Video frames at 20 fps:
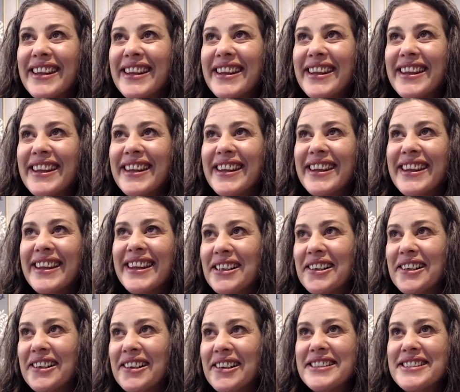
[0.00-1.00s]
That's
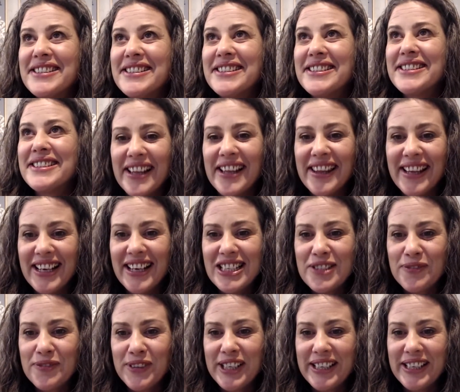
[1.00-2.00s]
hilarious.
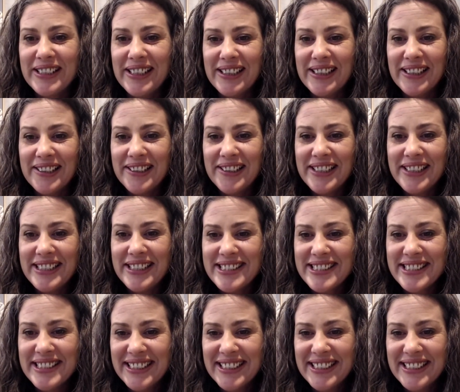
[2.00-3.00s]
That's freaking
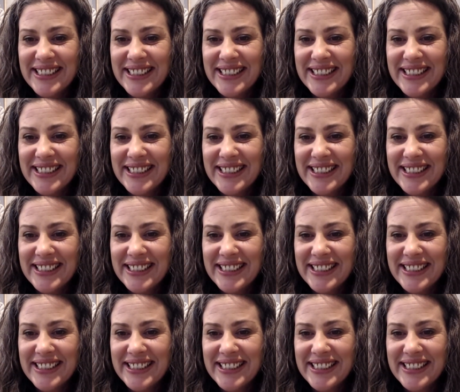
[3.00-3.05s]
hilarious.